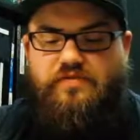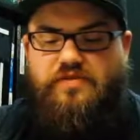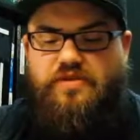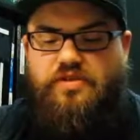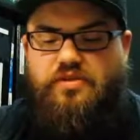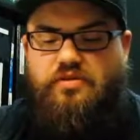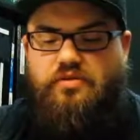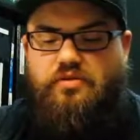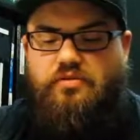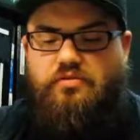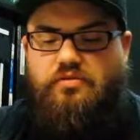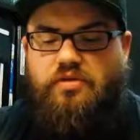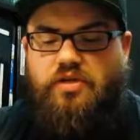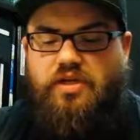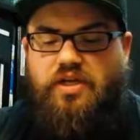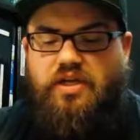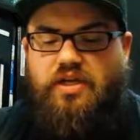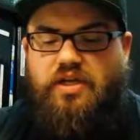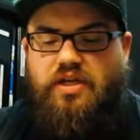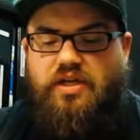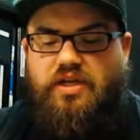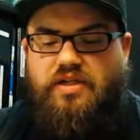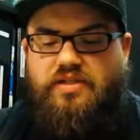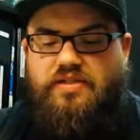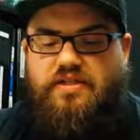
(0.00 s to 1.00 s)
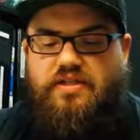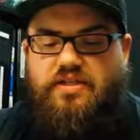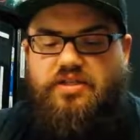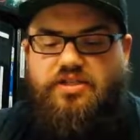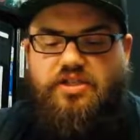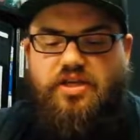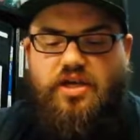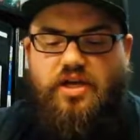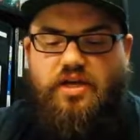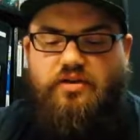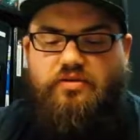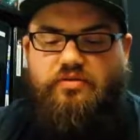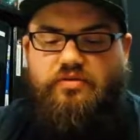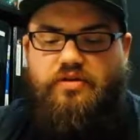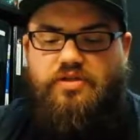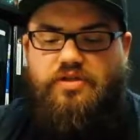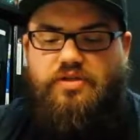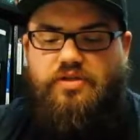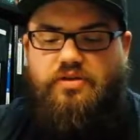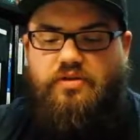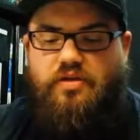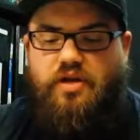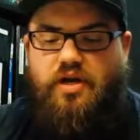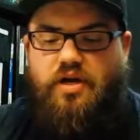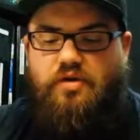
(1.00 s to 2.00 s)
So it's an enchant
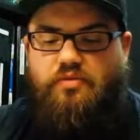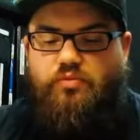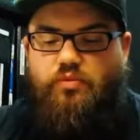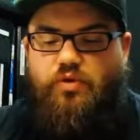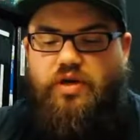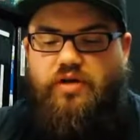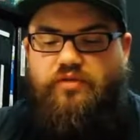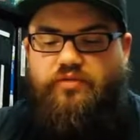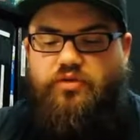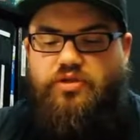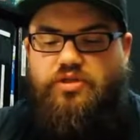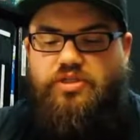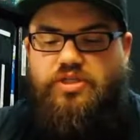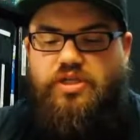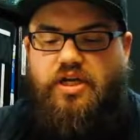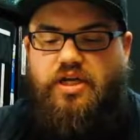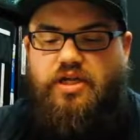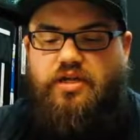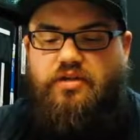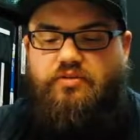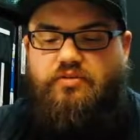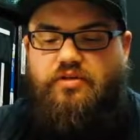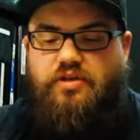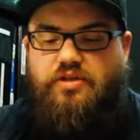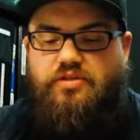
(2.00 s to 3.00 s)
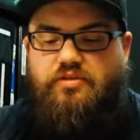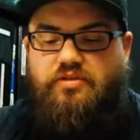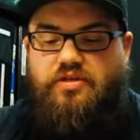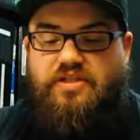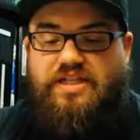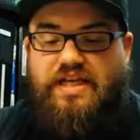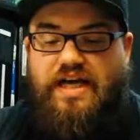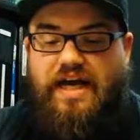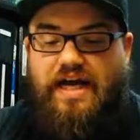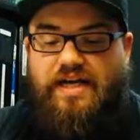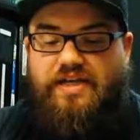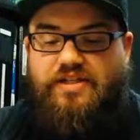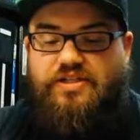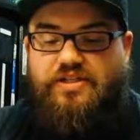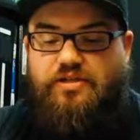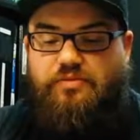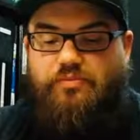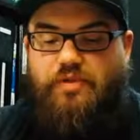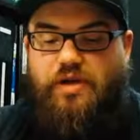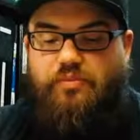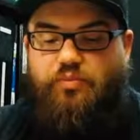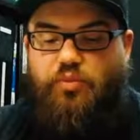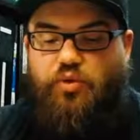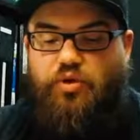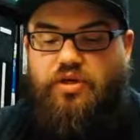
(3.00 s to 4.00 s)
creature, and whenever enchanted creature attacks, you
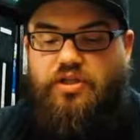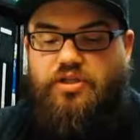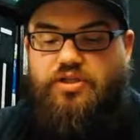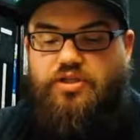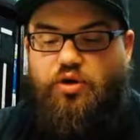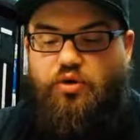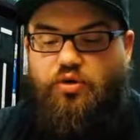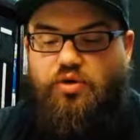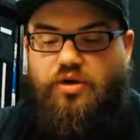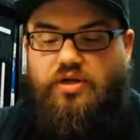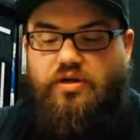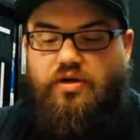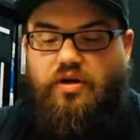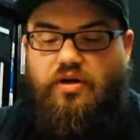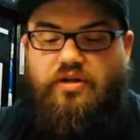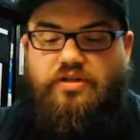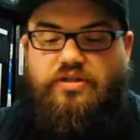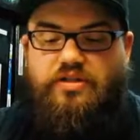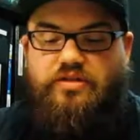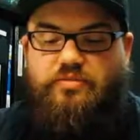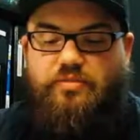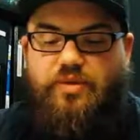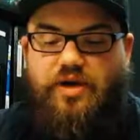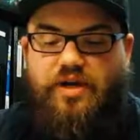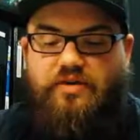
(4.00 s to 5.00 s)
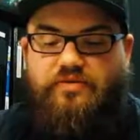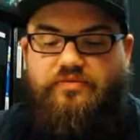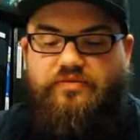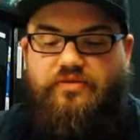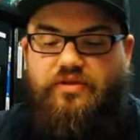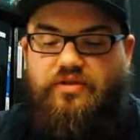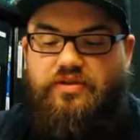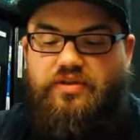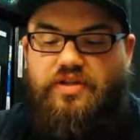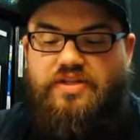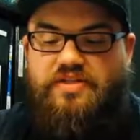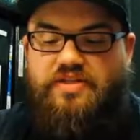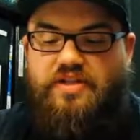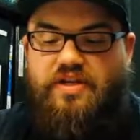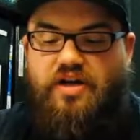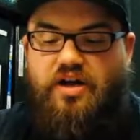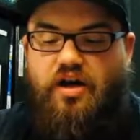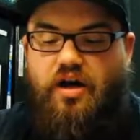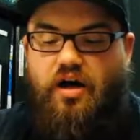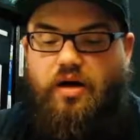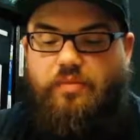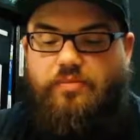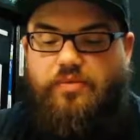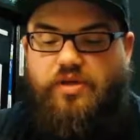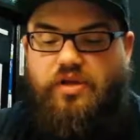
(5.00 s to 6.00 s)
may put a token onto the battlefield that's a
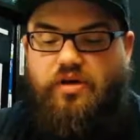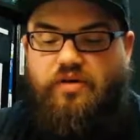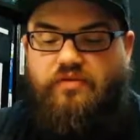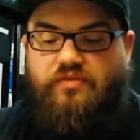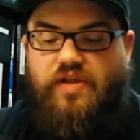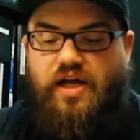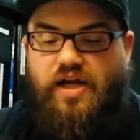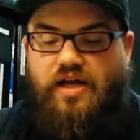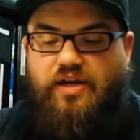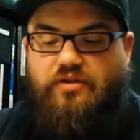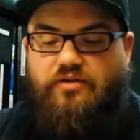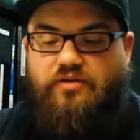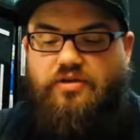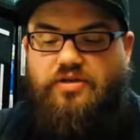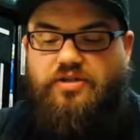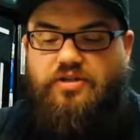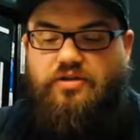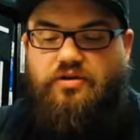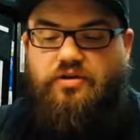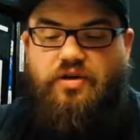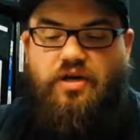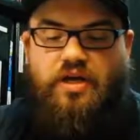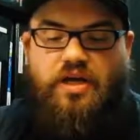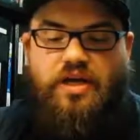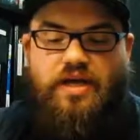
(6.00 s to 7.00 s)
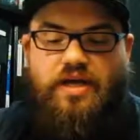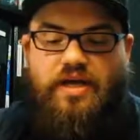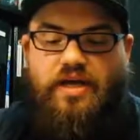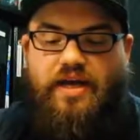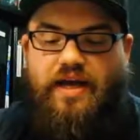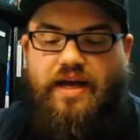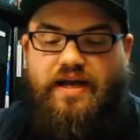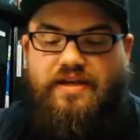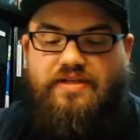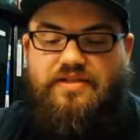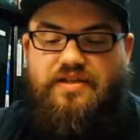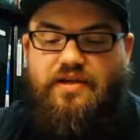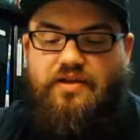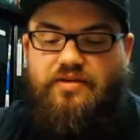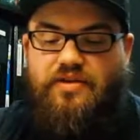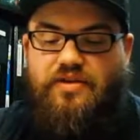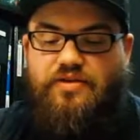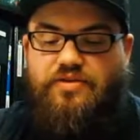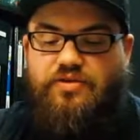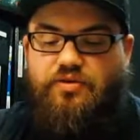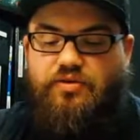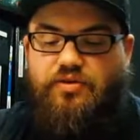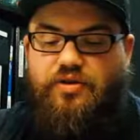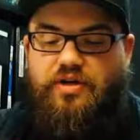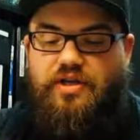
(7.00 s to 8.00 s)
copy of that creature. Exile
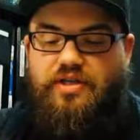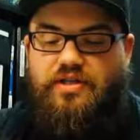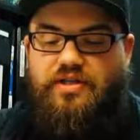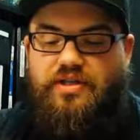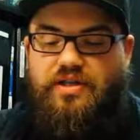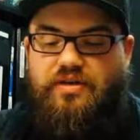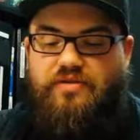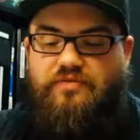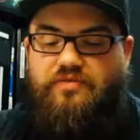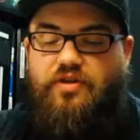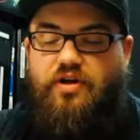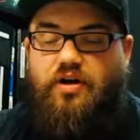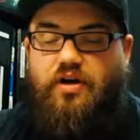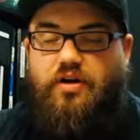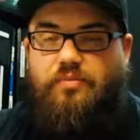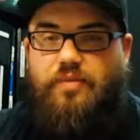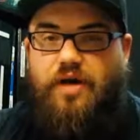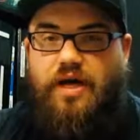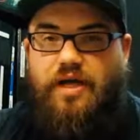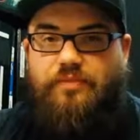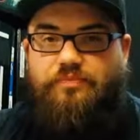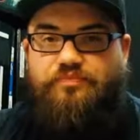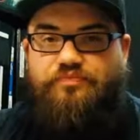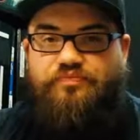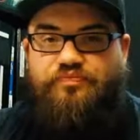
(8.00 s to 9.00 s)
that token at the end of combat.